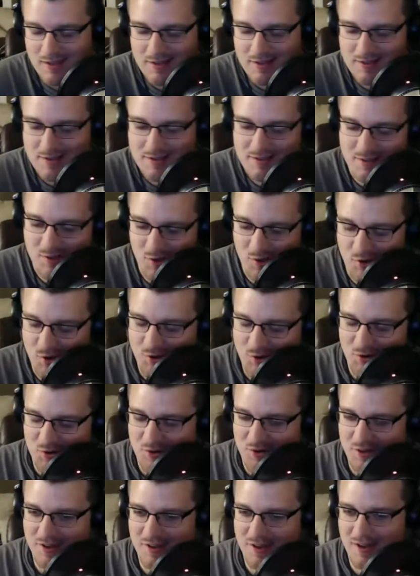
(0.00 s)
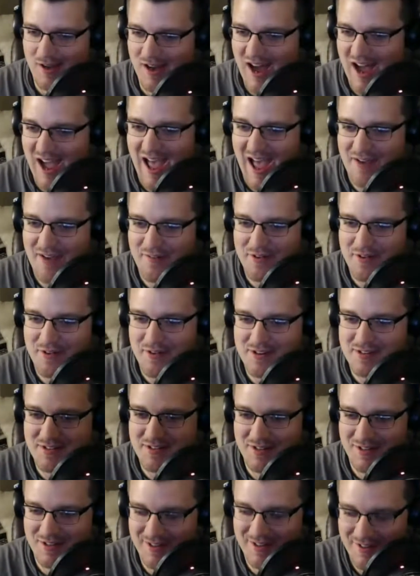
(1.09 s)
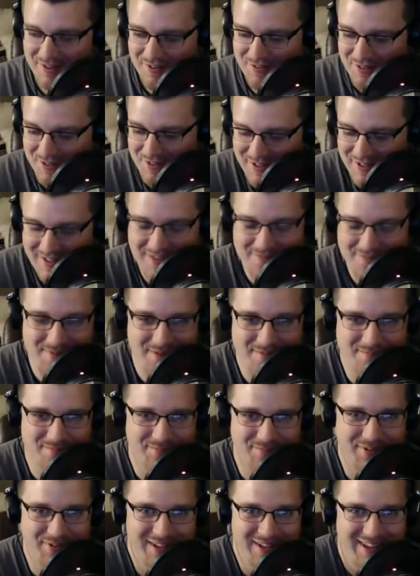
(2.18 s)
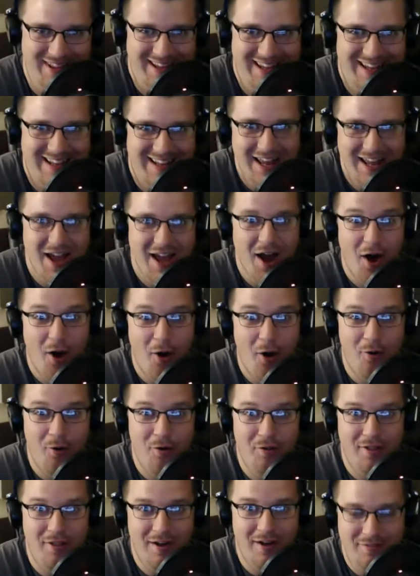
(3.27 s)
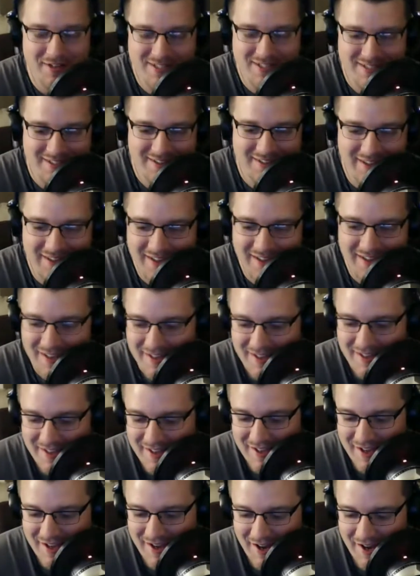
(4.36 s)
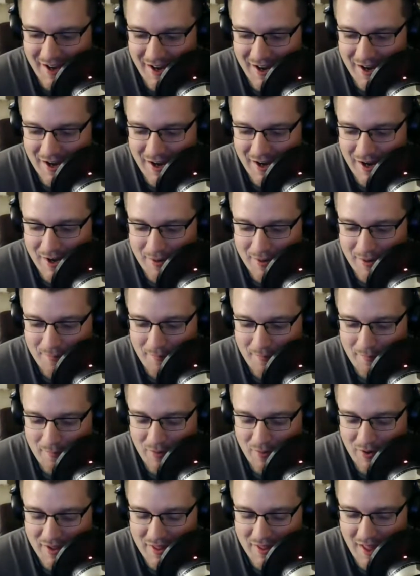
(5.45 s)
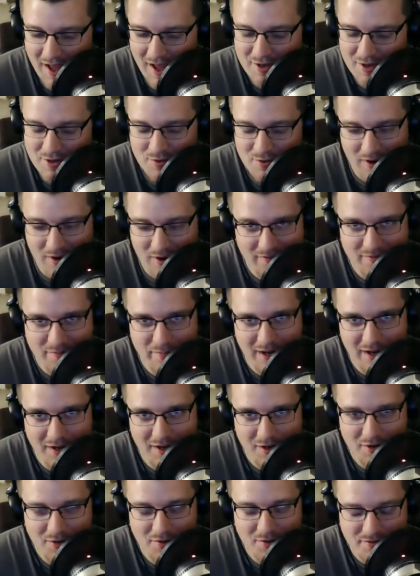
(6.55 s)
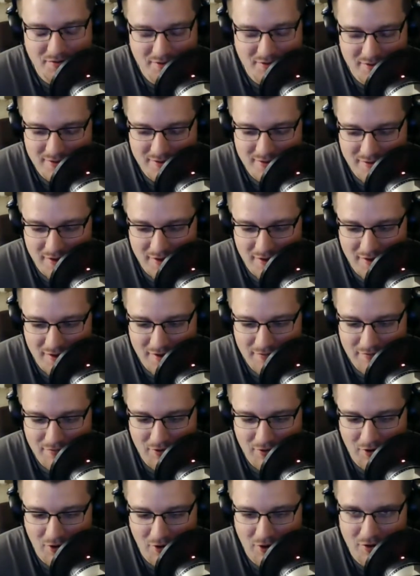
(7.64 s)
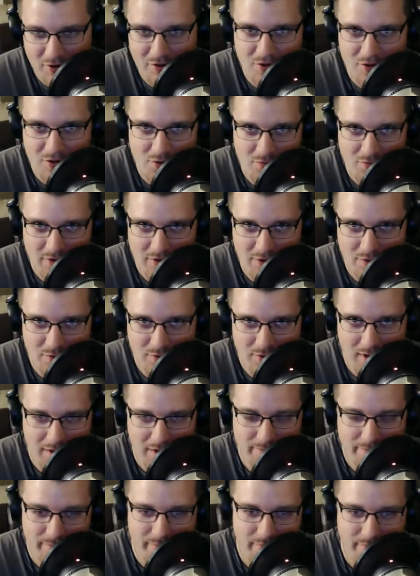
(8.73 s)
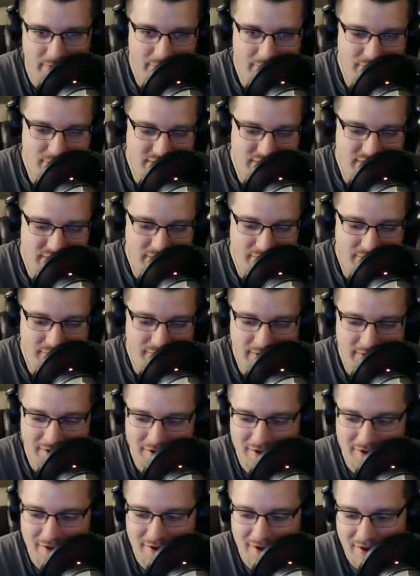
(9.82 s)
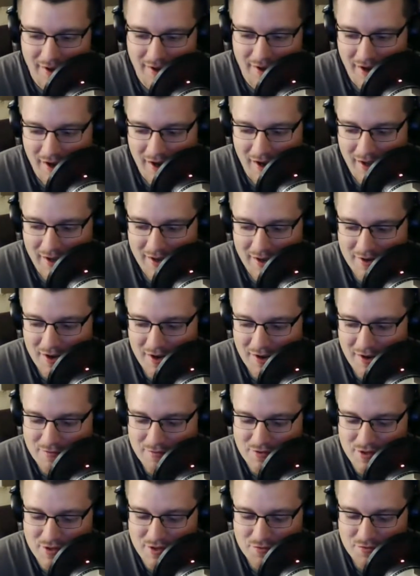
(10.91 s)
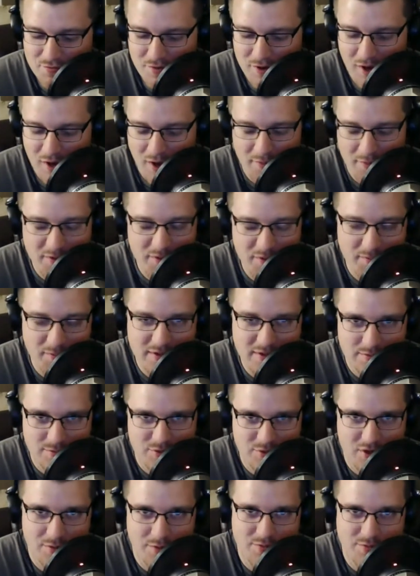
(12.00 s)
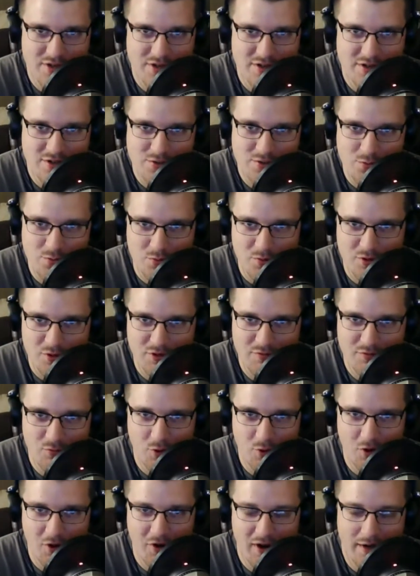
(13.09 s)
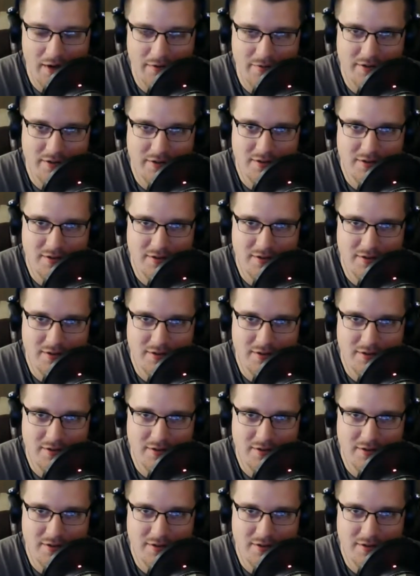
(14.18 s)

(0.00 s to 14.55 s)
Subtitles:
so I haven't really been playing a whole lot recently, but I do have big news for all of you video game lovers out there. I have just re-upped my subscription to World of Warcraft,